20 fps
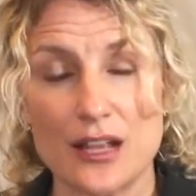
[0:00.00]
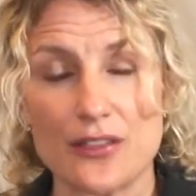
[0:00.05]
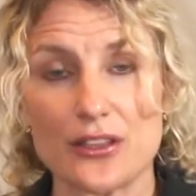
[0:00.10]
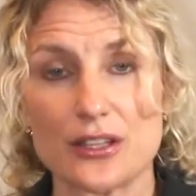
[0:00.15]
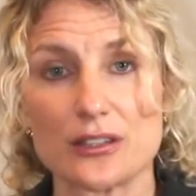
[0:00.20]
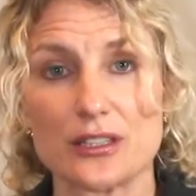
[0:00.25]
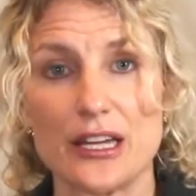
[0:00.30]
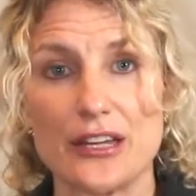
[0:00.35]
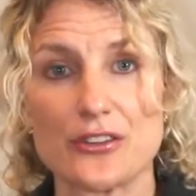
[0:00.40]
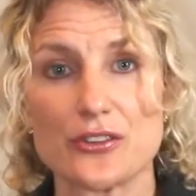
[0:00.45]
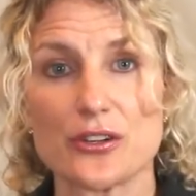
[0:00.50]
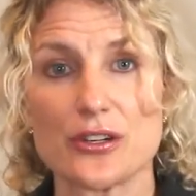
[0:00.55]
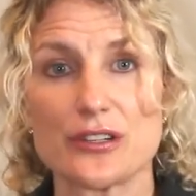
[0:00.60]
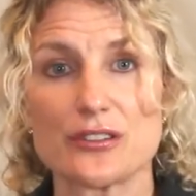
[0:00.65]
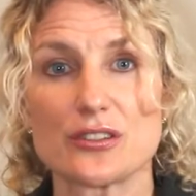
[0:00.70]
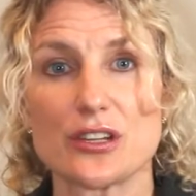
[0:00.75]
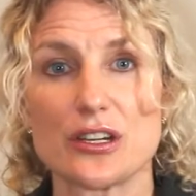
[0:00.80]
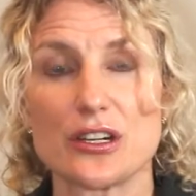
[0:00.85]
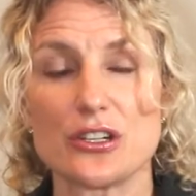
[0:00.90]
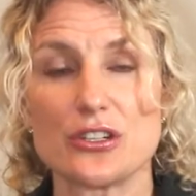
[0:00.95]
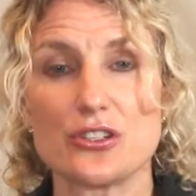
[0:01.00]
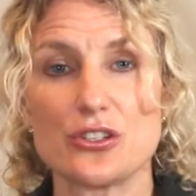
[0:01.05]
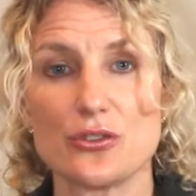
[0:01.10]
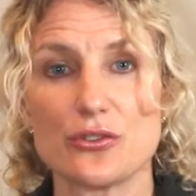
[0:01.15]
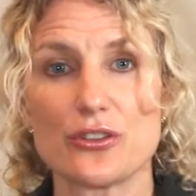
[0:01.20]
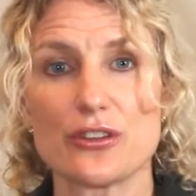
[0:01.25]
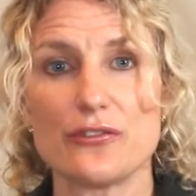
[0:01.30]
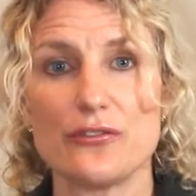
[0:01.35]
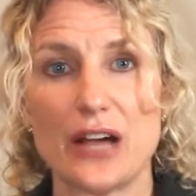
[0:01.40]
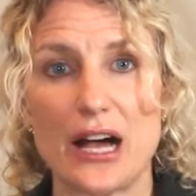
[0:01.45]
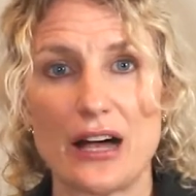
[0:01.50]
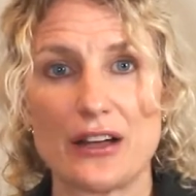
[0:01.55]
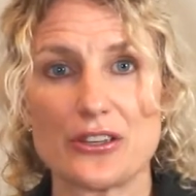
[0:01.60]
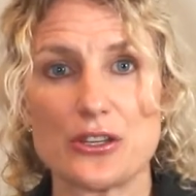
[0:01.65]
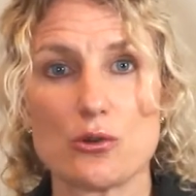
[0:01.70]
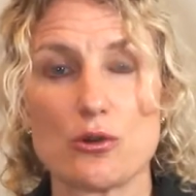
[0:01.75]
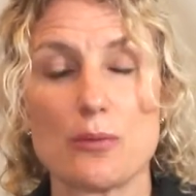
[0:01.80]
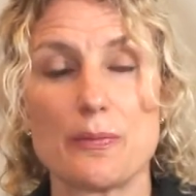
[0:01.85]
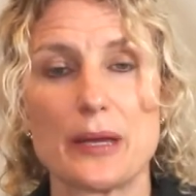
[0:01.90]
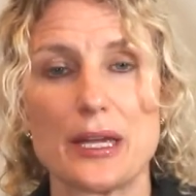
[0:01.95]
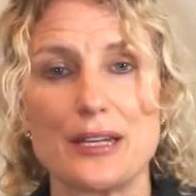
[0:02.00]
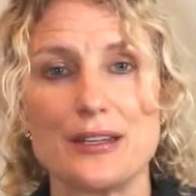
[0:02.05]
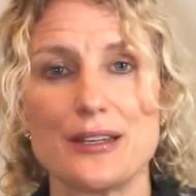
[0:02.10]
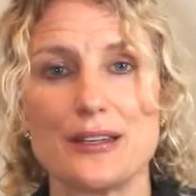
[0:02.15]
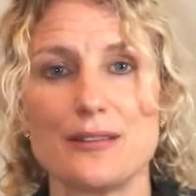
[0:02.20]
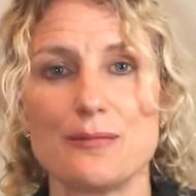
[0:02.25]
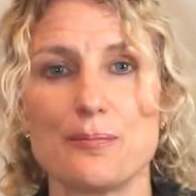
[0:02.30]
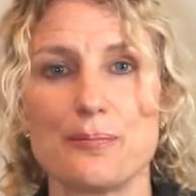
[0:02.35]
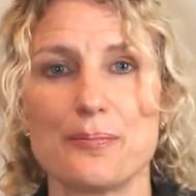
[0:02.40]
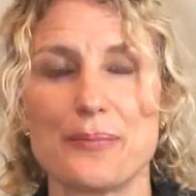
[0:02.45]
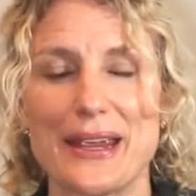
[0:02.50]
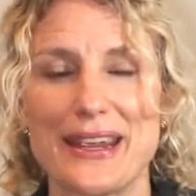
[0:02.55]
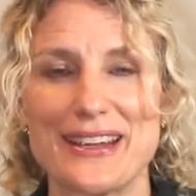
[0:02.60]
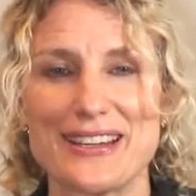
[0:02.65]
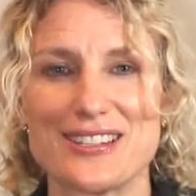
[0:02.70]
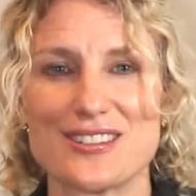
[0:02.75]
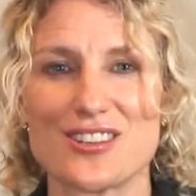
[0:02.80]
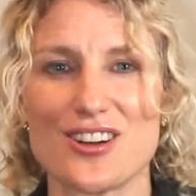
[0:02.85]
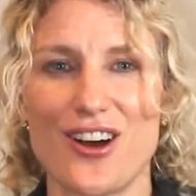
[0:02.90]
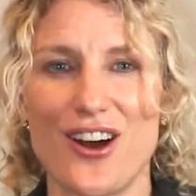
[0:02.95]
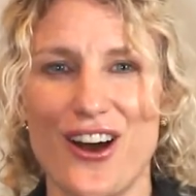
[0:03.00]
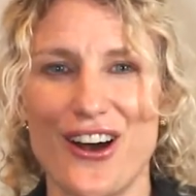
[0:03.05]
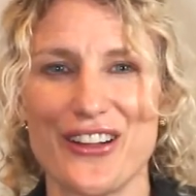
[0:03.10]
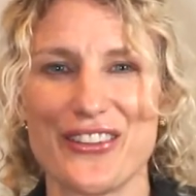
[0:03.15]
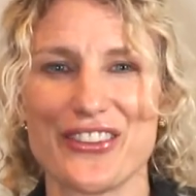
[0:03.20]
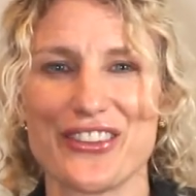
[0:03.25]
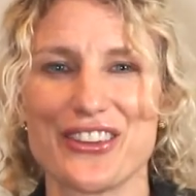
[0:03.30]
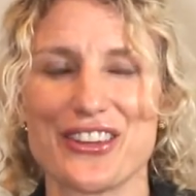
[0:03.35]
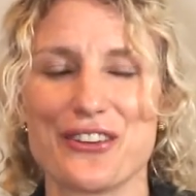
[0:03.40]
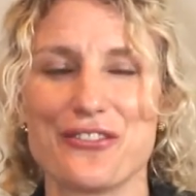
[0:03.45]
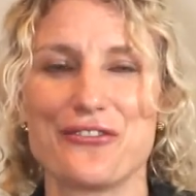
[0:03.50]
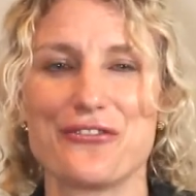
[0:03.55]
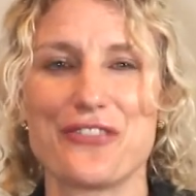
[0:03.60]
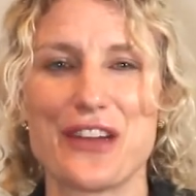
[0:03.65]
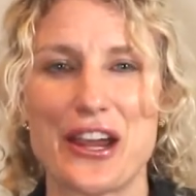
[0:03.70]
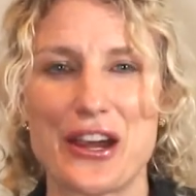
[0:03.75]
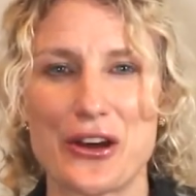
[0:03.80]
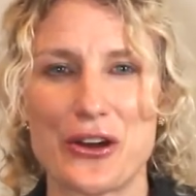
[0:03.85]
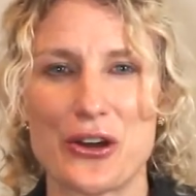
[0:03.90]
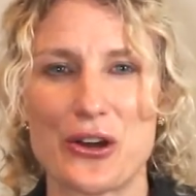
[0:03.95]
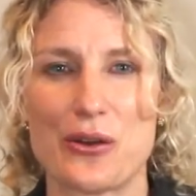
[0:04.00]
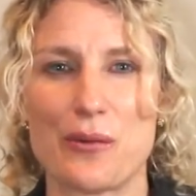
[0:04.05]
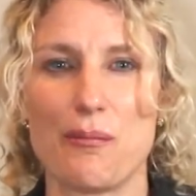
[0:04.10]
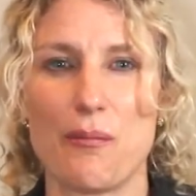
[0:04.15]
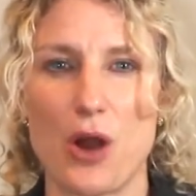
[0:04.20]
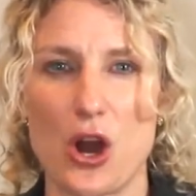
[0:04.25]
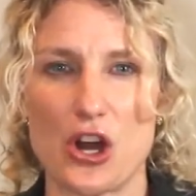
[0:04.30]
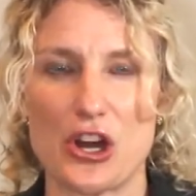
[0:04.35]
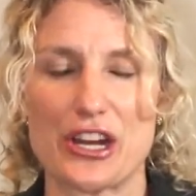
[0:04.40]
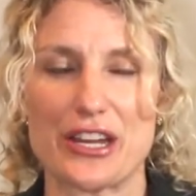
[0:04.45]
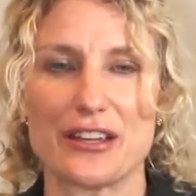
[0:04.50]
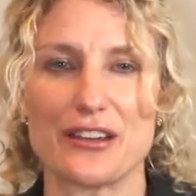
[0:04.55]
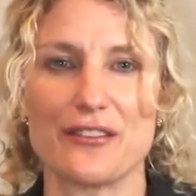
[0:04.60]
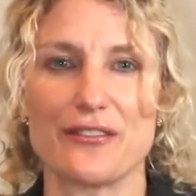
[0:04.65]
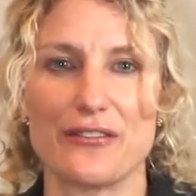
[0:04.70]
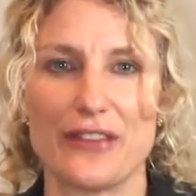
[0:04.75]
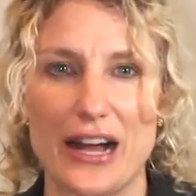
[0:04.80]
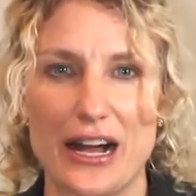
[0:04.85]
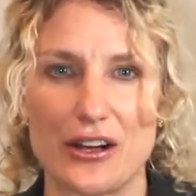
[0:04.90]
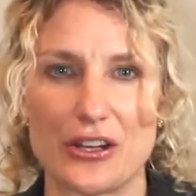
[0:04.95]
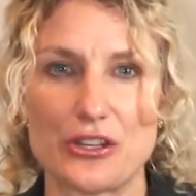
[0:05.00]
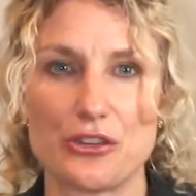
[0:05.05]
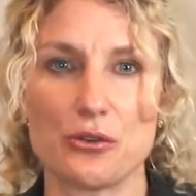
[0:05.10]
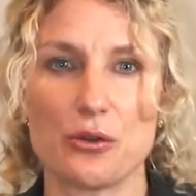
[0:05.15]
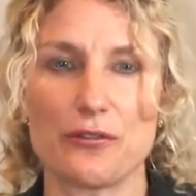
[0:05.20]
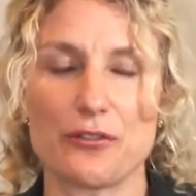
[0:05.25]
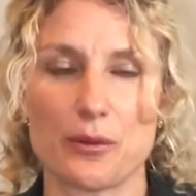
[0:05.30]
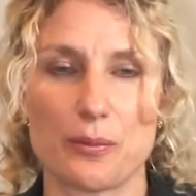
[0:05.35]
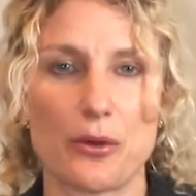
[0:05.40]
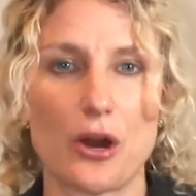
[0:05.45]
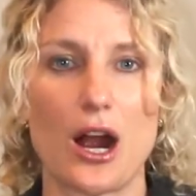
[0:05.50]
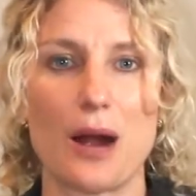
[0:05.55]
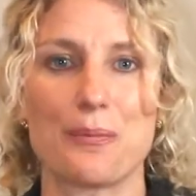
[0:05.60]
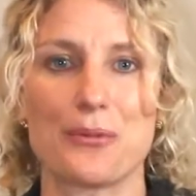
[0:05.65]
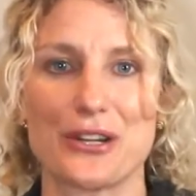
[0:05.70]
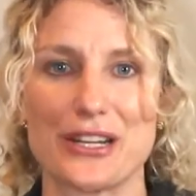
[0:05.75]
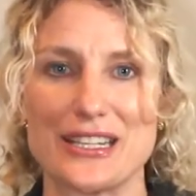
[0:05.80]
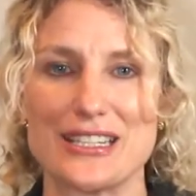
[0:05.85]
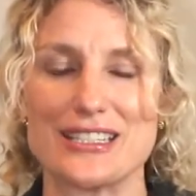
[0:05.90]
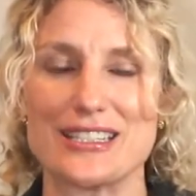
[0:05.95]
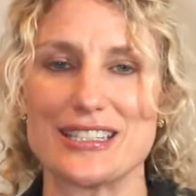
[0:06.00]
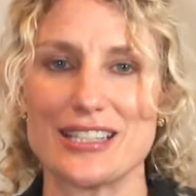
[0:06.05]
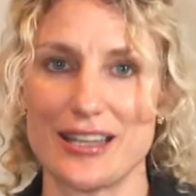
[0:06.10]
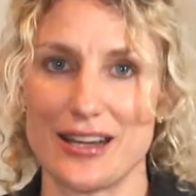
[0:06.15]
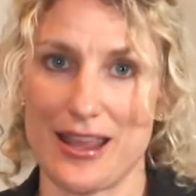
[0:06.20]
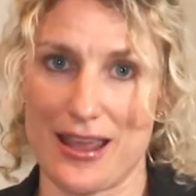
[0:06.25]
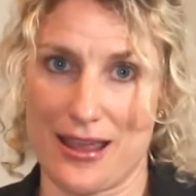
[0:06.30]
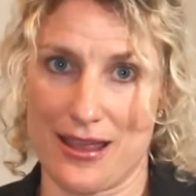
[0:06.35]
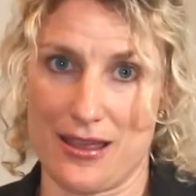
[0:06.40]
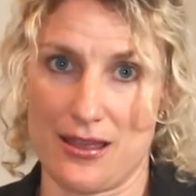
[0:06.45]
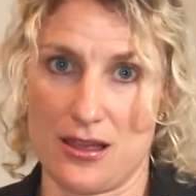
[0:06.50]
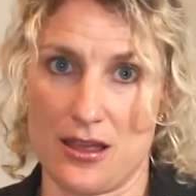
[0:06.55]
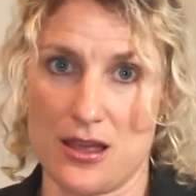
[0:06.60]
The lender is going to do the value opinion based on the fair market value of the property today.